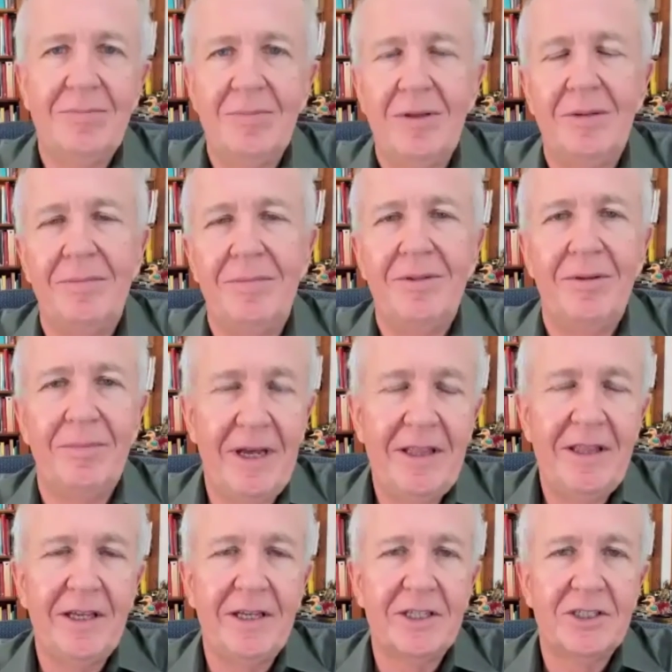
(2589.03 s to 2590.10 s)
the main
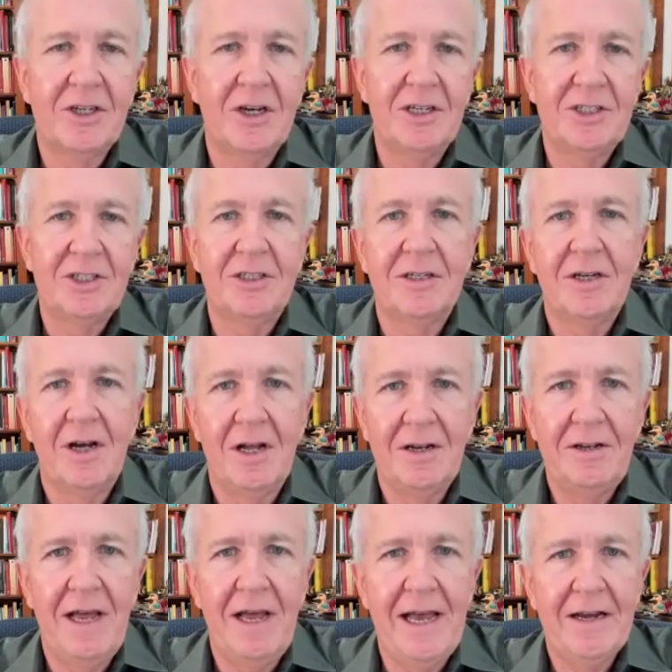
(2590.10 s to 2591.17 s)
thing is constant
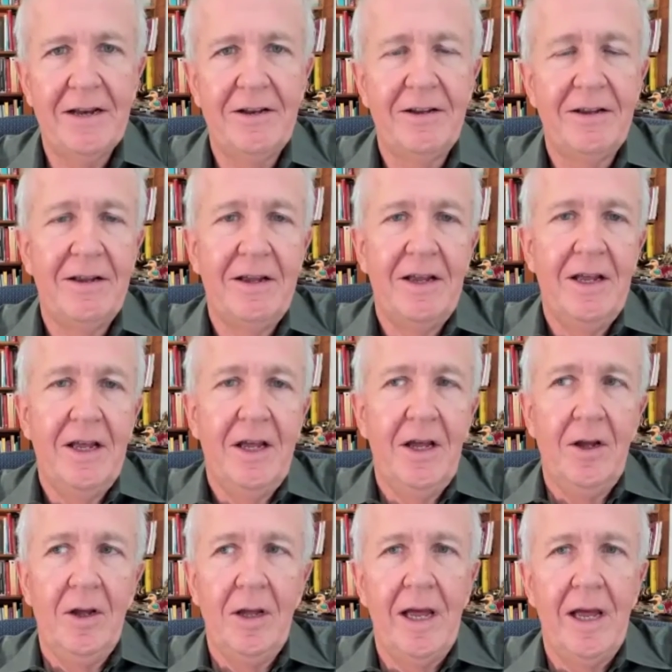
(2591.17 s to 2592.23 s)
contact.
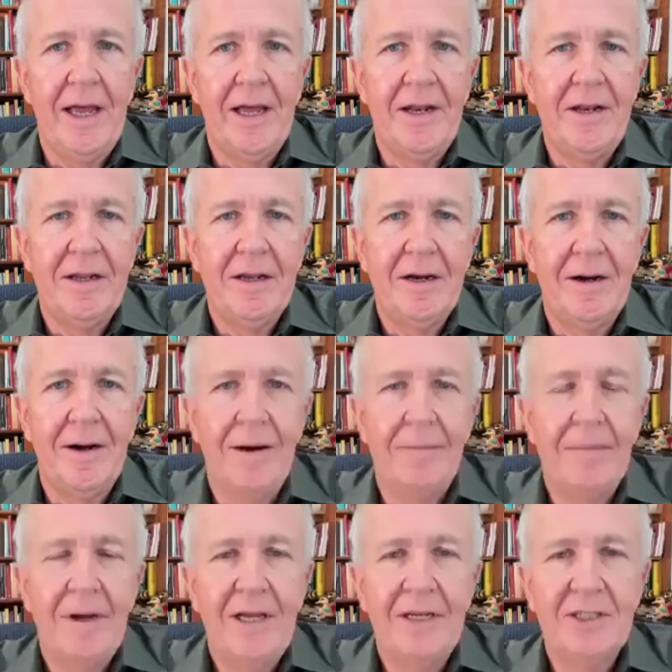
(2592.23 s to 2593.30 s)
And
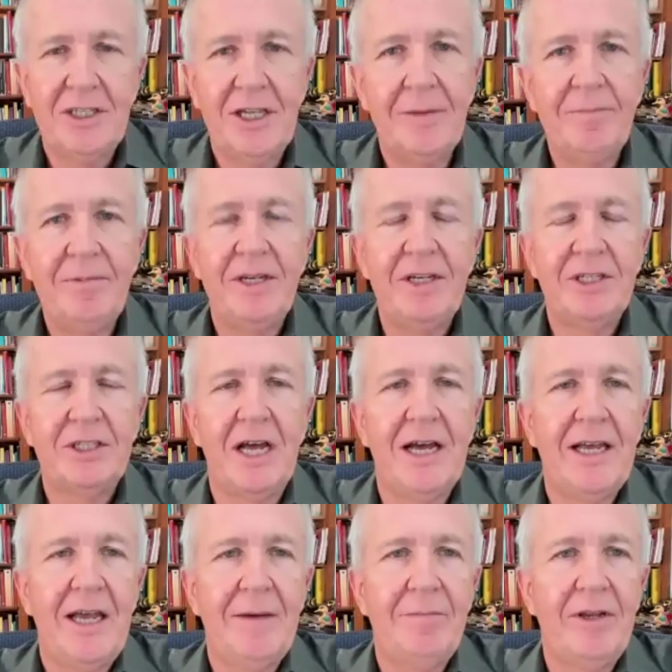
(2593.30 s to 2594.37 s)
as tempted as
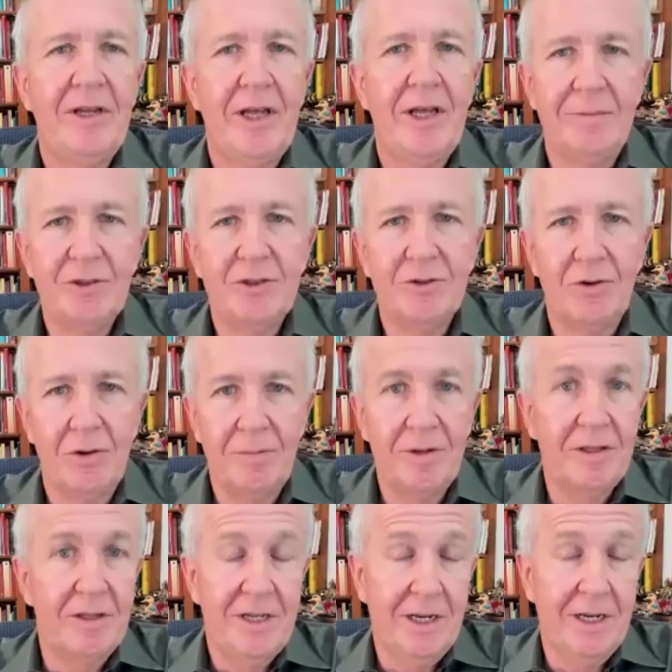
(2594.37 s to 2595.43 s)
I am to get absorbed
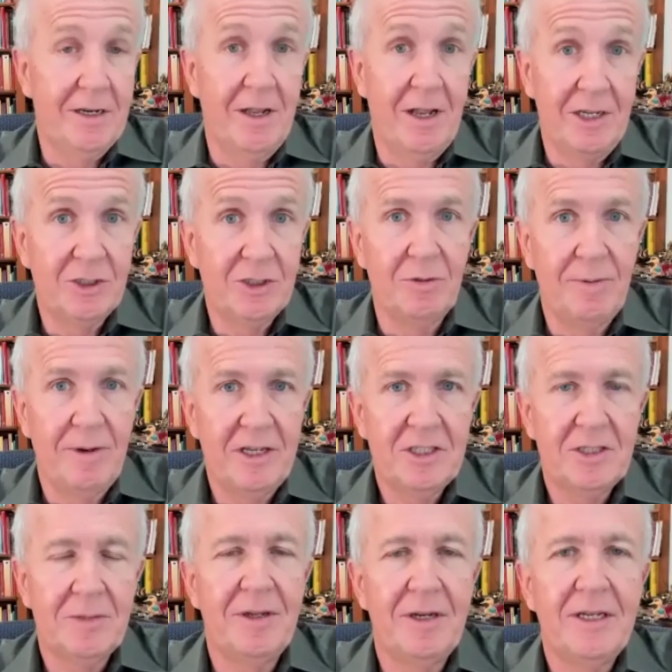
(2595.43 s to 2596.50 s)
in the technological
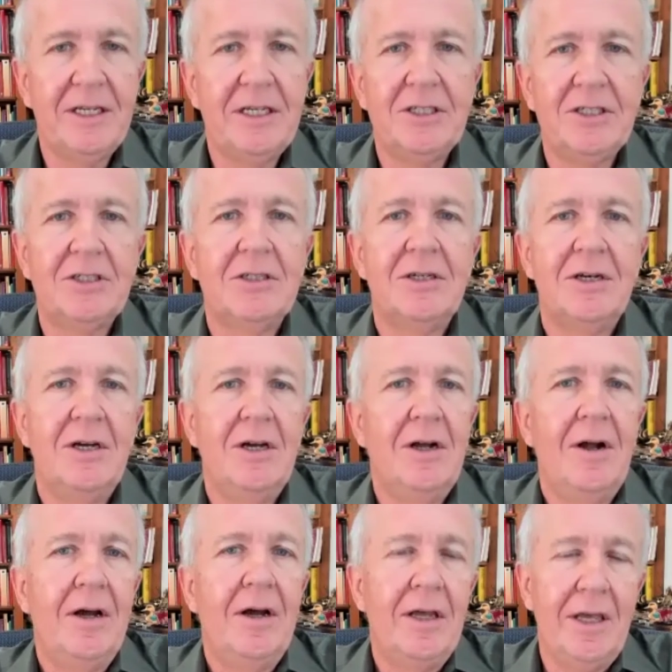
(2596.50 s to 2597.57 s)
possibilities,
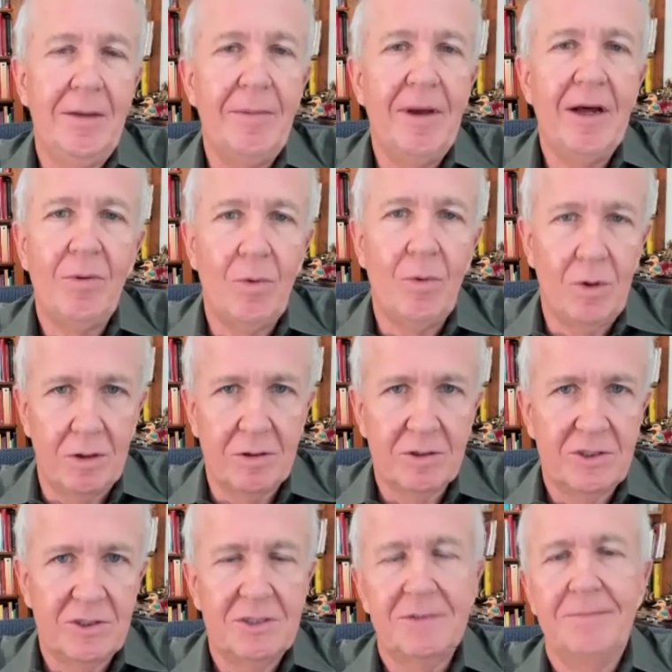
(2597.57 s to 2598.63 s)
email
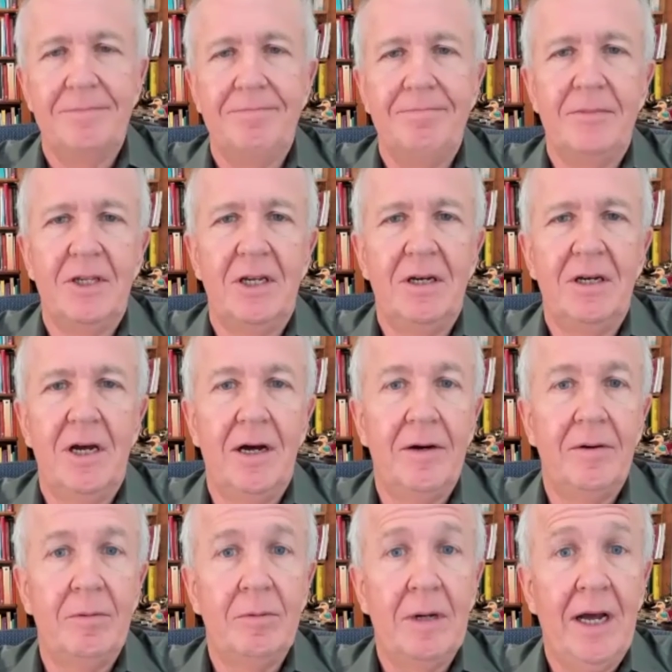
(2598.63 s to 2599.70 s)
works.
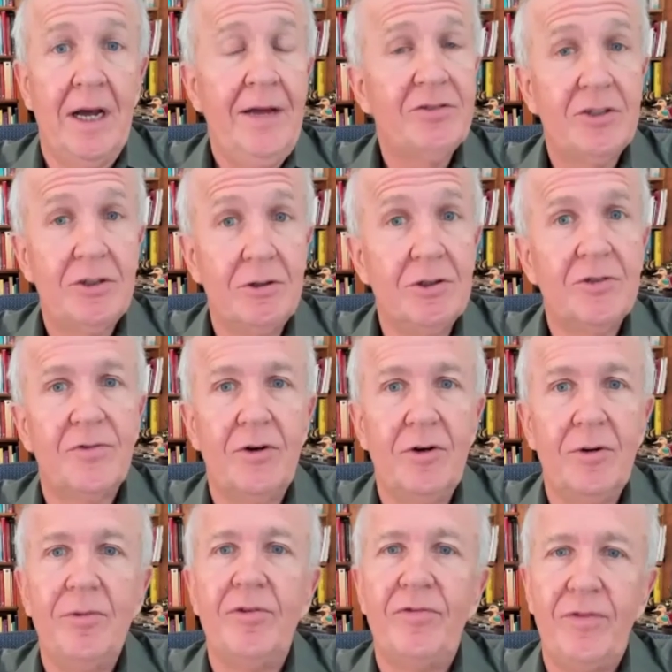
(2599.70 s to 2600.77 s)
I have students for
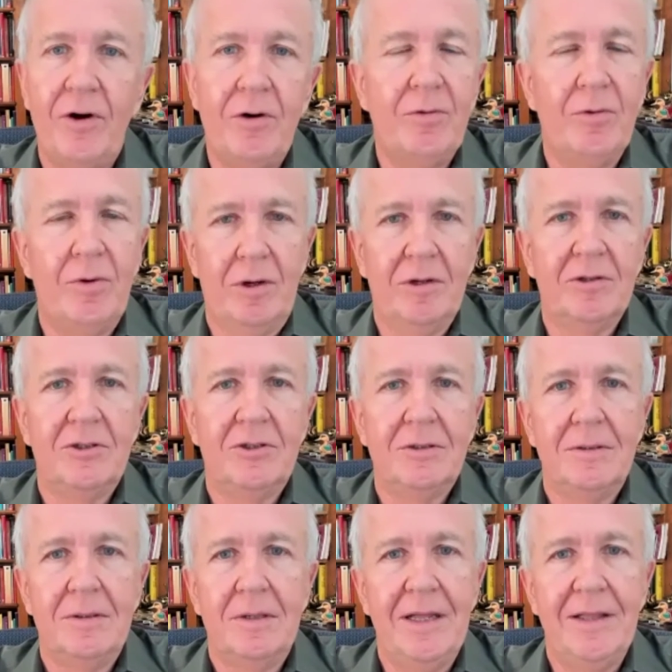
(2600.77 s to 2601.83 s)
whom the phone works.
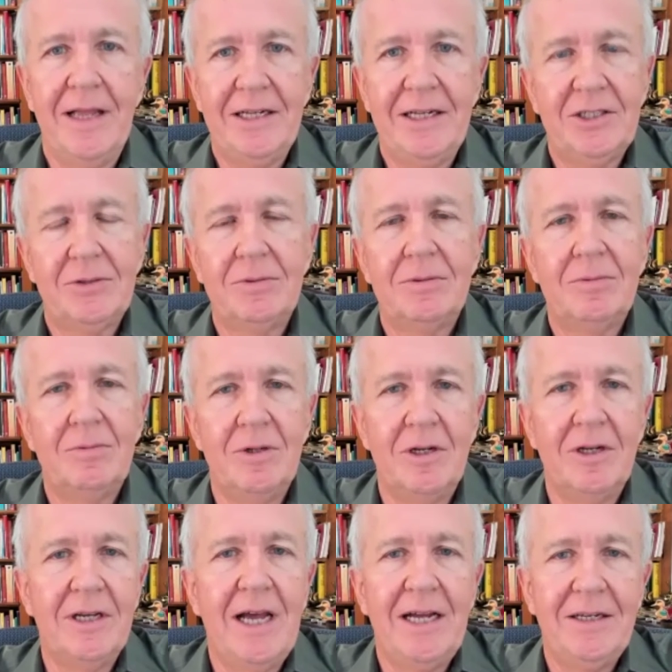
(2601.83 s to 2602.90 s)
And that's really,